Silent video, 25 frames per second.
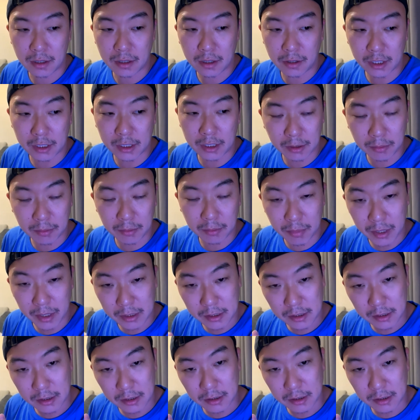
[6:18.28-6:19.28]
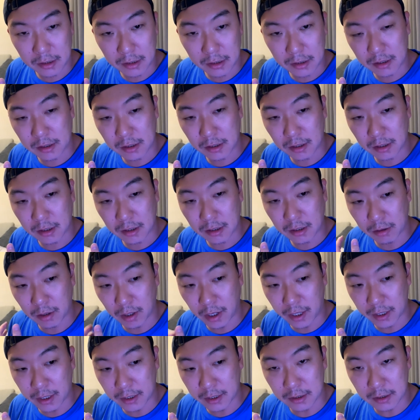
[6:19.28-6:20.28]
I can imagine just the
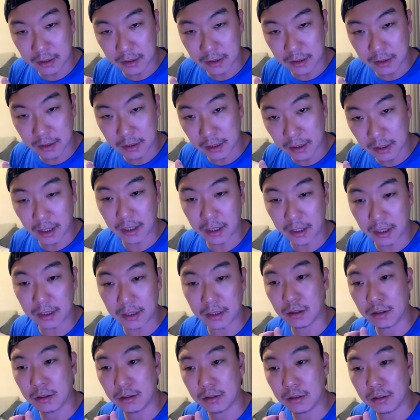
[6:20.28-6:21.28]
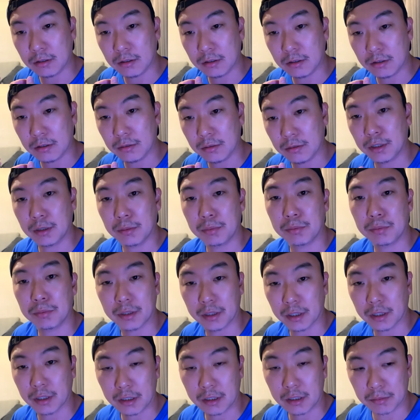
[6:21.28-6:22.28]
whole idea and the whole
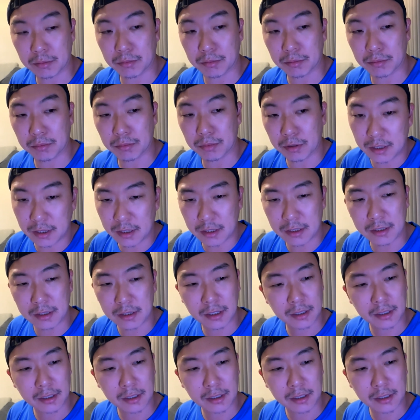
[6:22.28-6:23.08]
pre-production process,